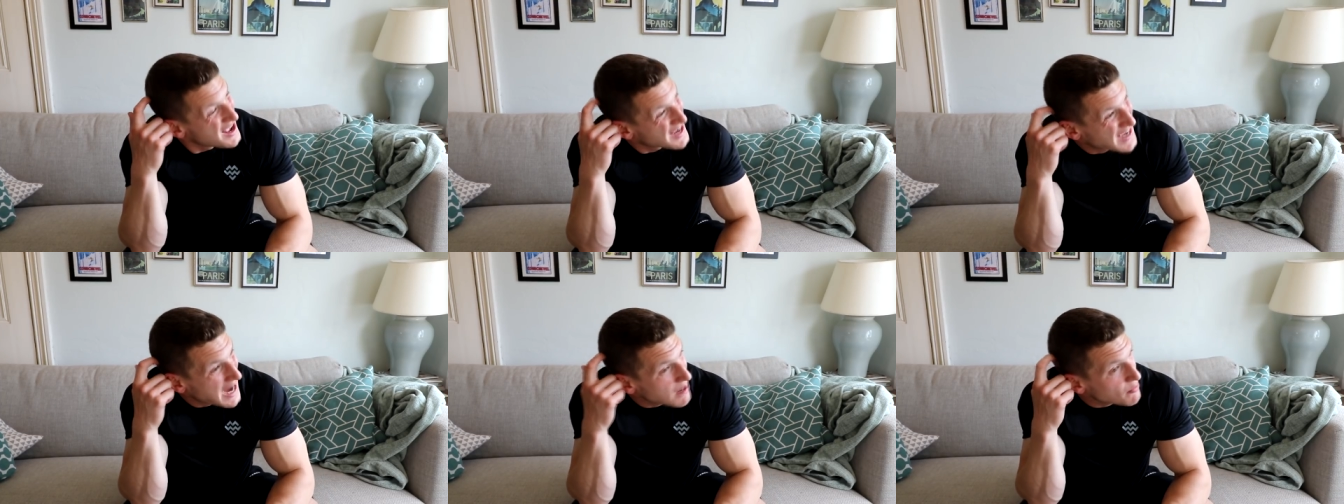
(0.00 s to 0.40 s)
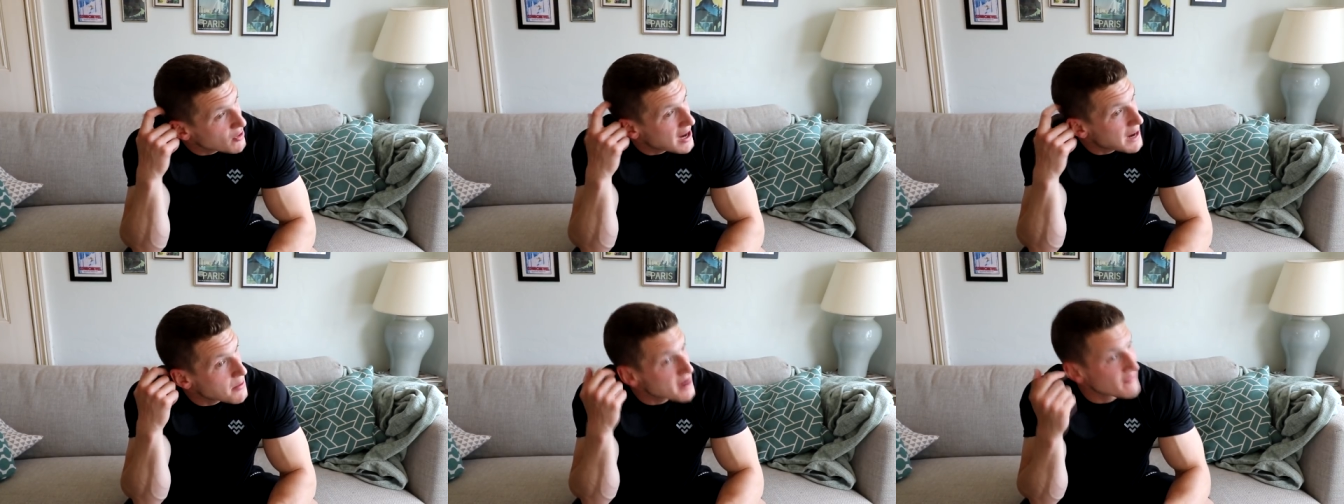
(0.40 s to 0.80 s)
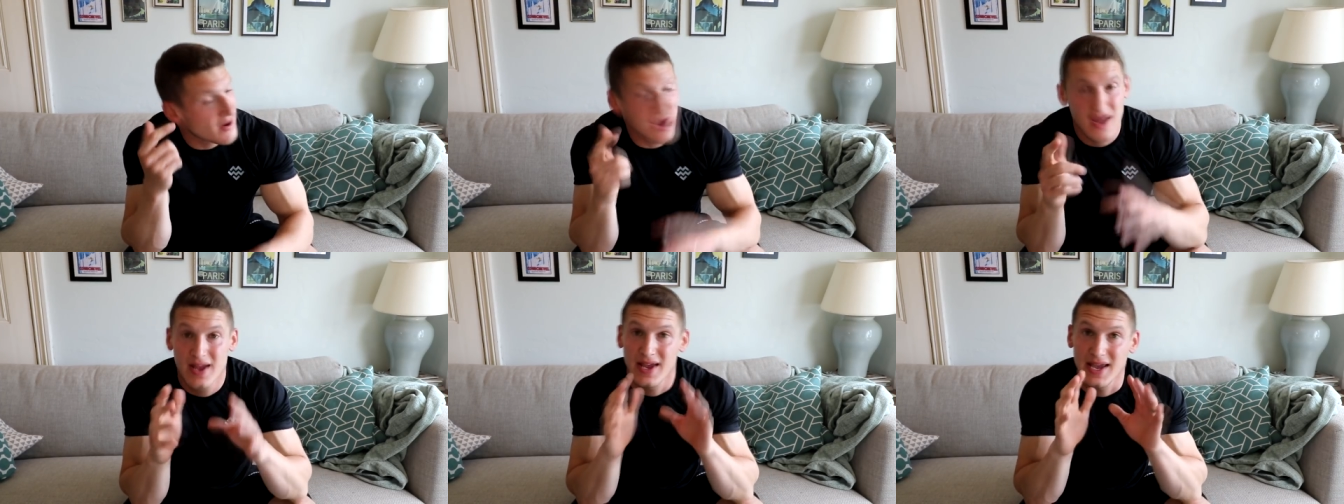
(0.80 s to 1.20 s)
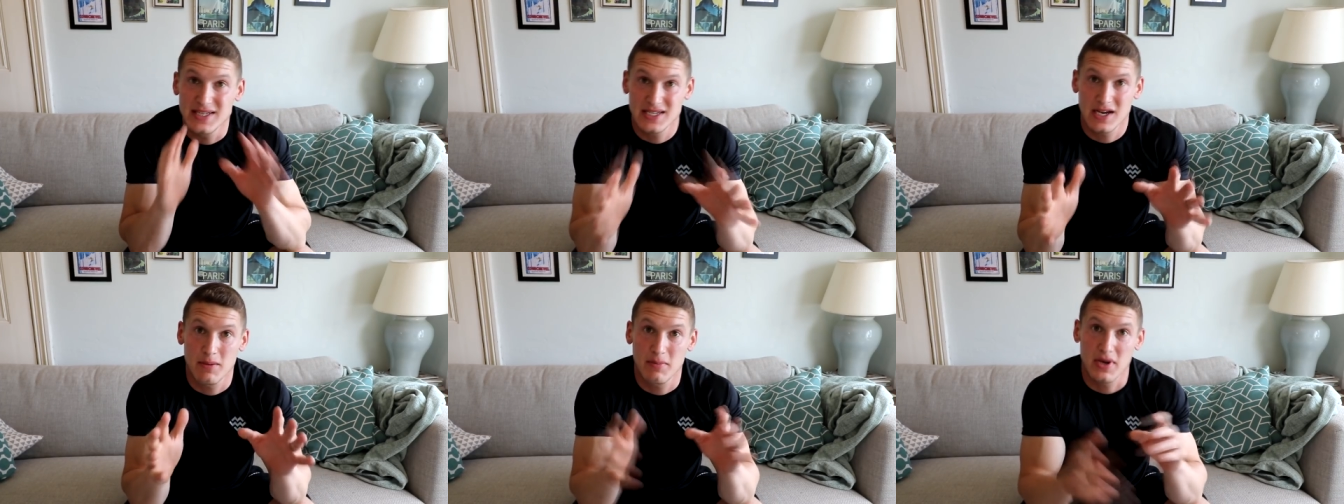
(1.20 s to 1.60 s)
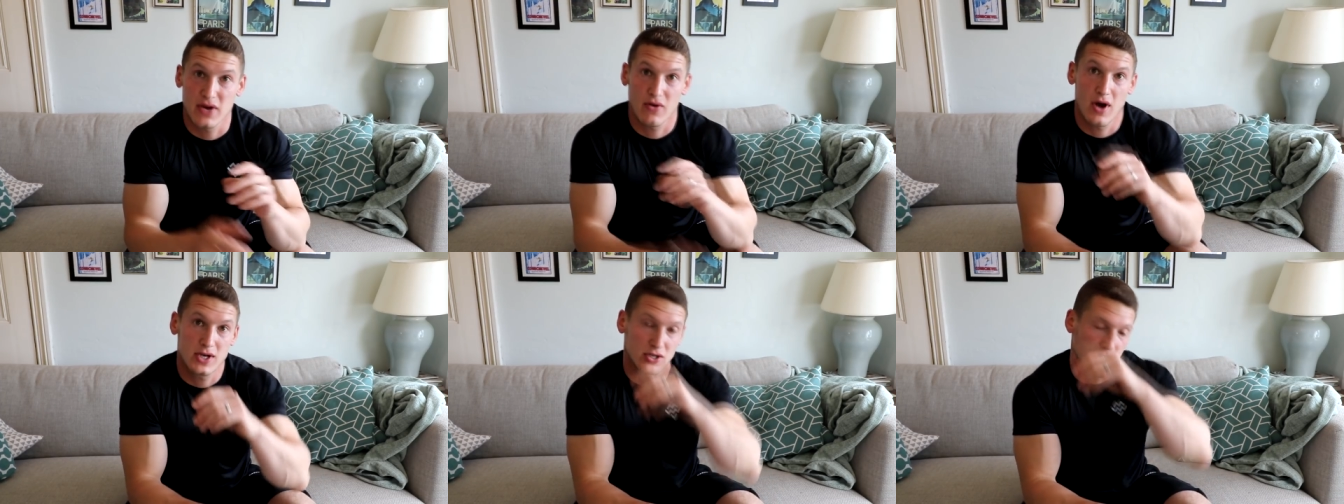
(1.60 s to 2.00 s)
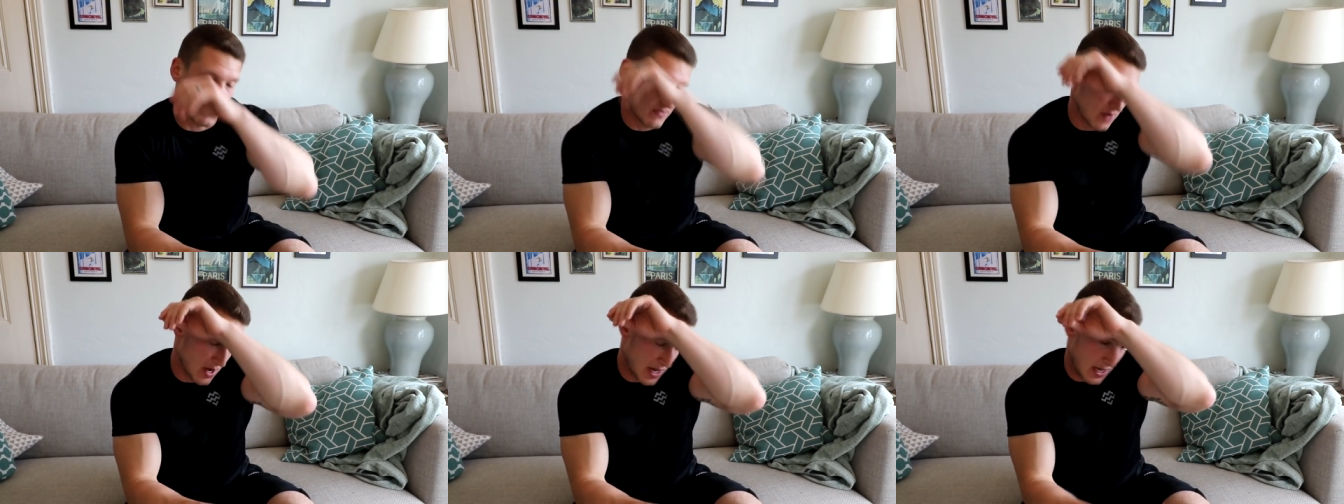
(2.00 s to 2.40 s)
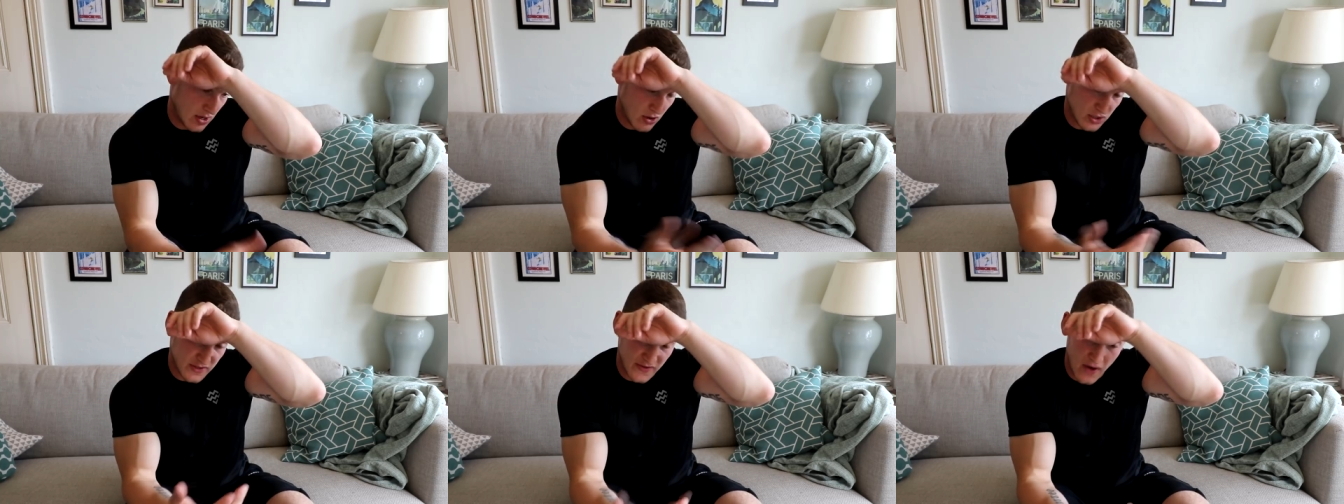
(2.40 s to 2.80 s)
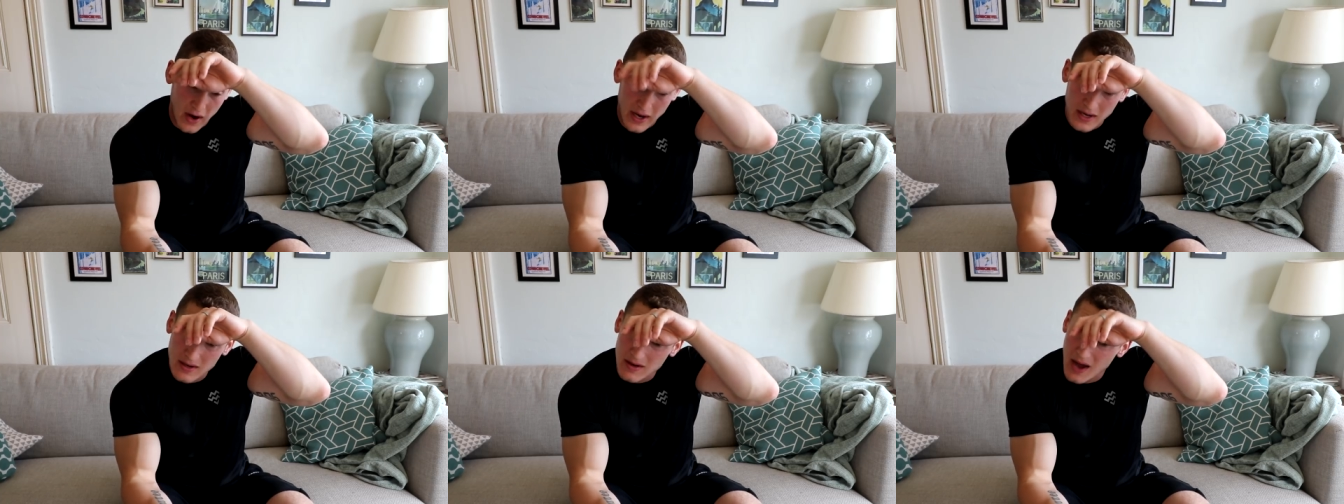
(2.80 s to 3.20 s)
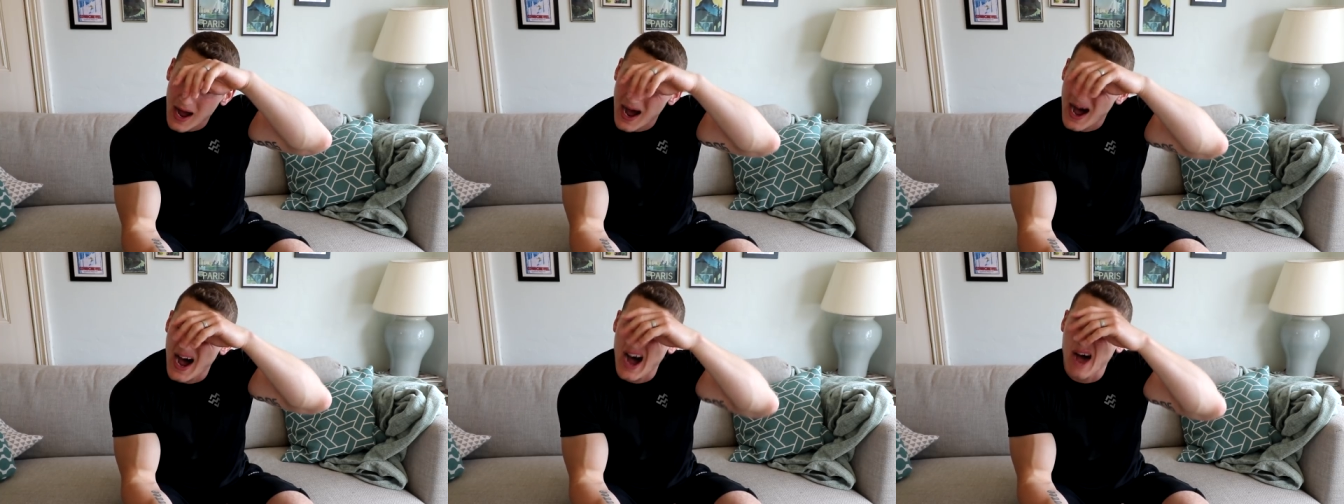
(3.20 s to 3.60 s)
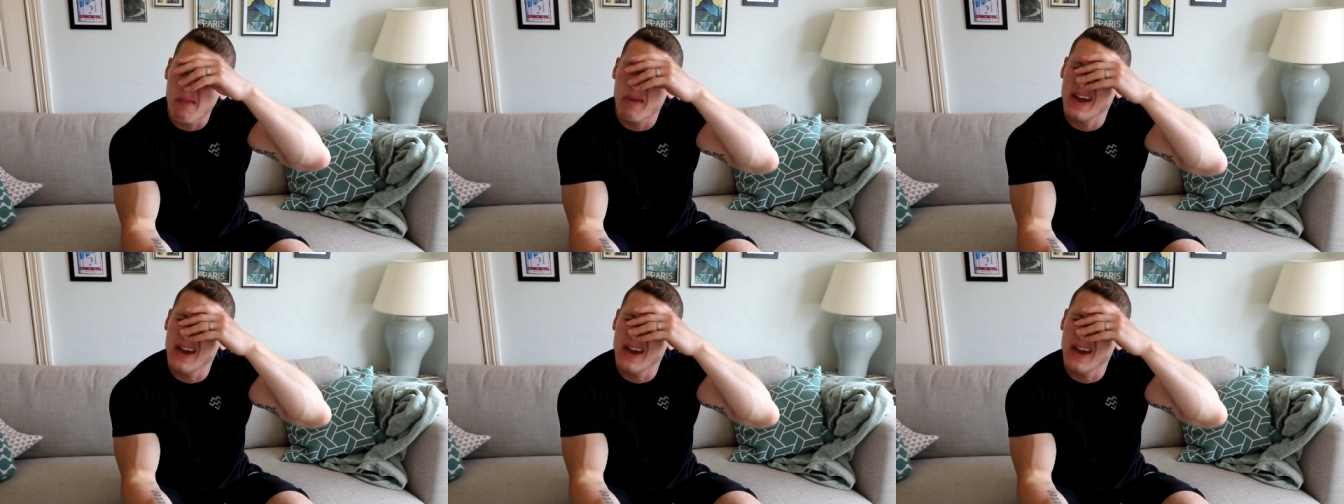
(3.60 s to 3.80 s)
Camera, however, is a complete write-off, like it looks fine. Uh,